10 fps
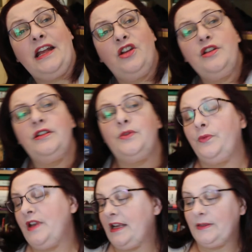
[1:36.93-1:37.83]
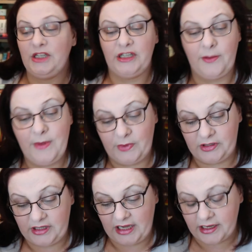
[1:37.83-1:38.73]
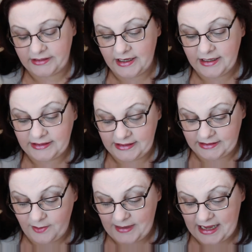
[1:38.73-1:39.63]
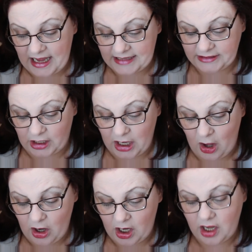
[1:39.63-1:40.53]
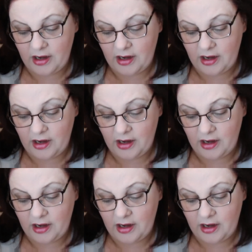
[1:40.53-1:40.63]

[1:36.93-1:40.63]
The next one she gave me was The Cutting Season by Attica Locke.